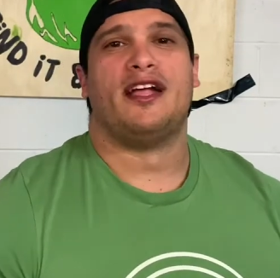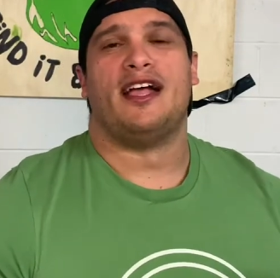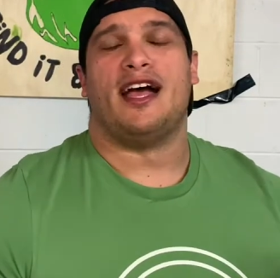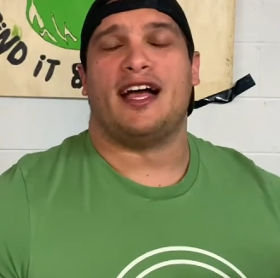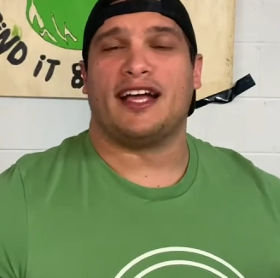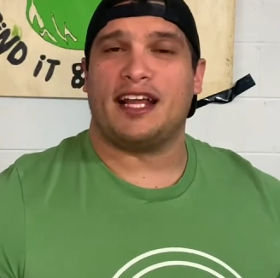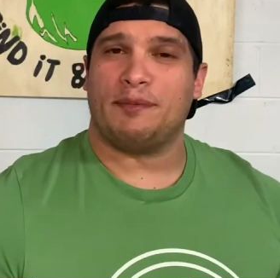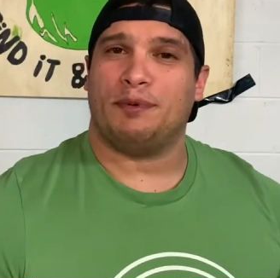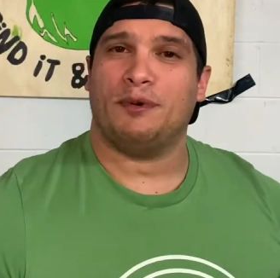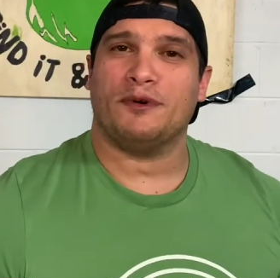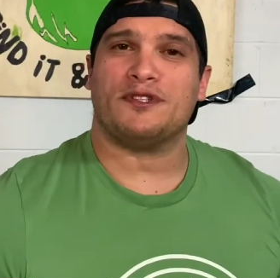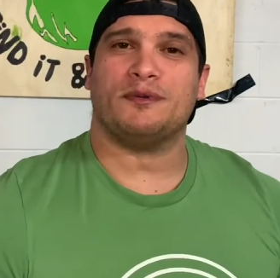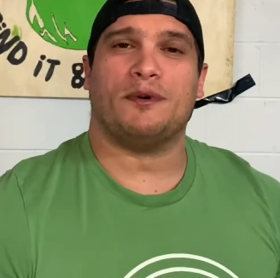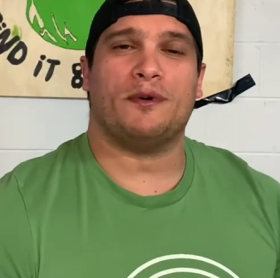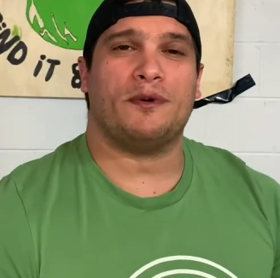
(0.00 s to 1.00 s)
I got to pull
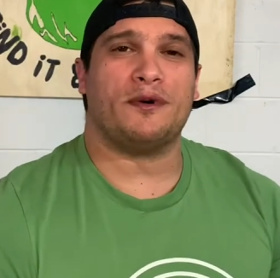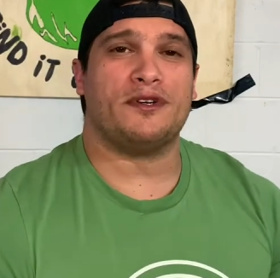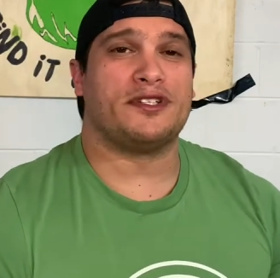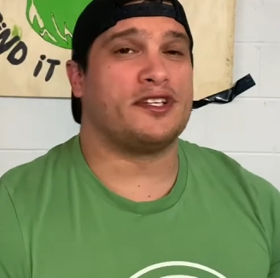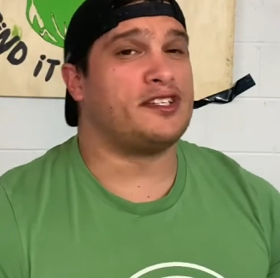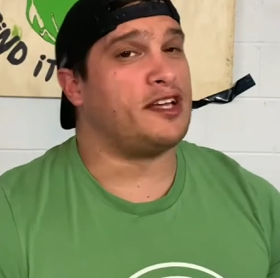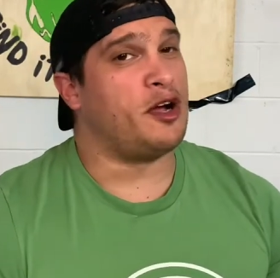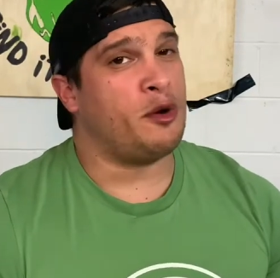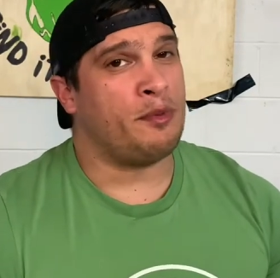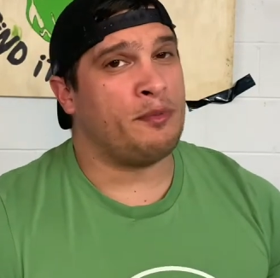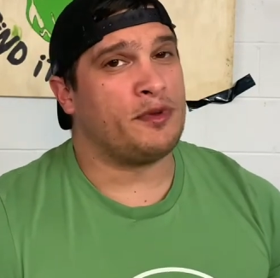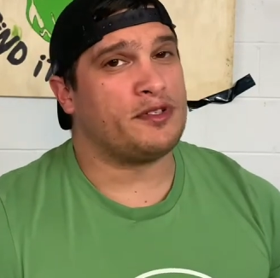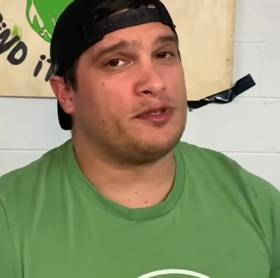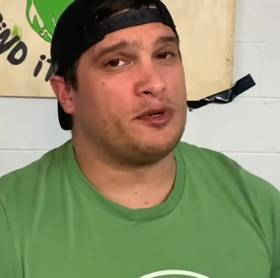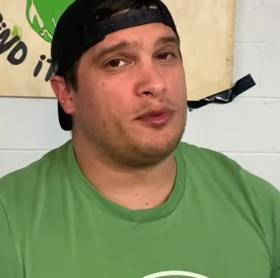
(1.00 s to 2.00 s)
some orders because I opened
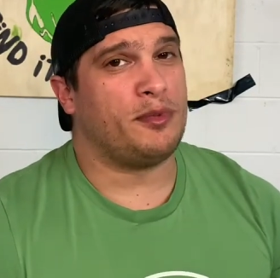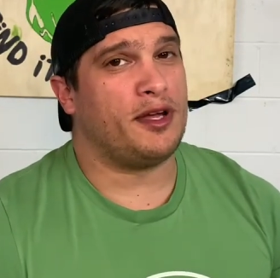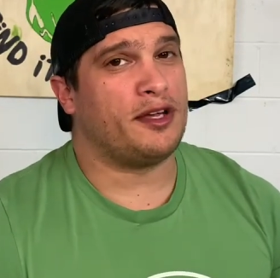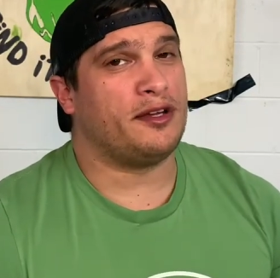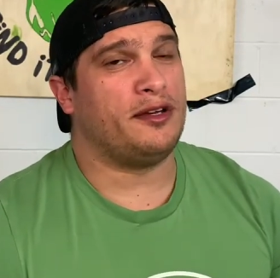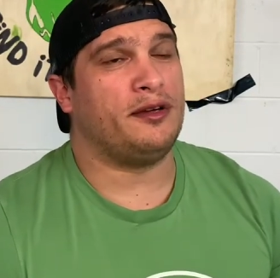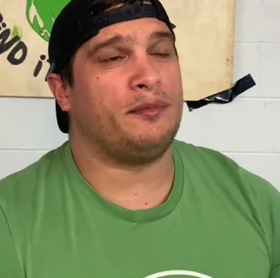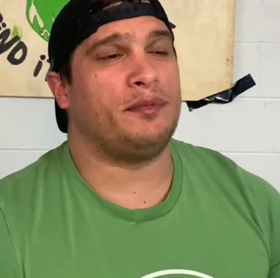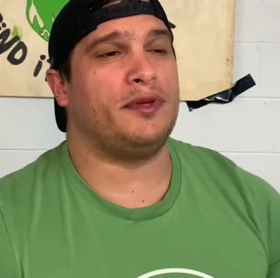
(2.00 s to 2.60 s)
my store back up.